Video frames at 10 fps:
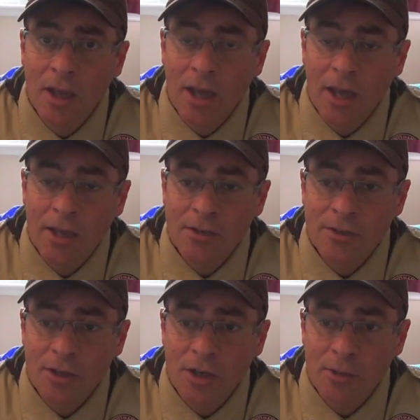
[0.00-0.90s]
and
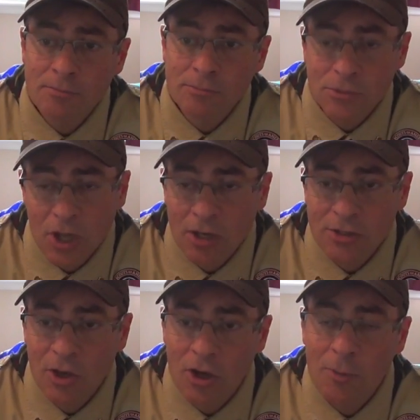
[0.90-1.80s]
kind
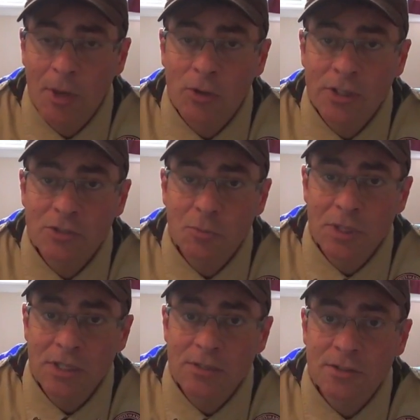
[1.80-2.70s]
of talk about each
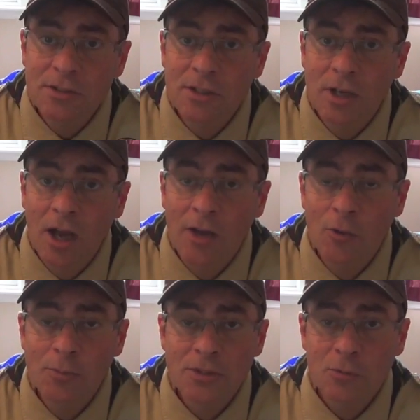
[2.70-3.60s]
piece. I
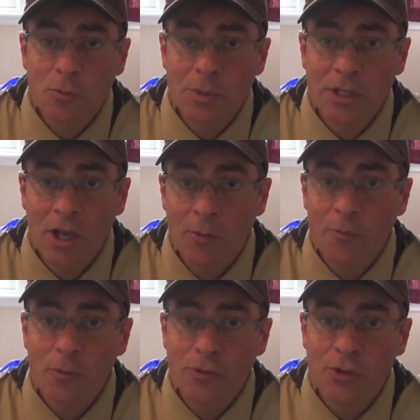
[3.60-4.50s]
hope this will be
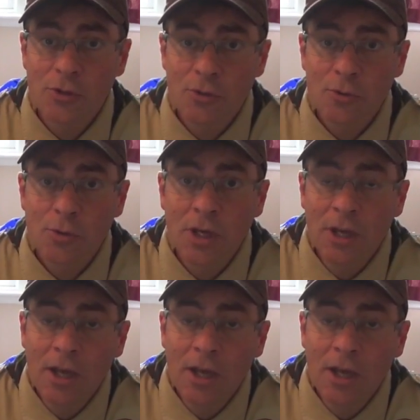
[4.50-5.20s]
helpful to you.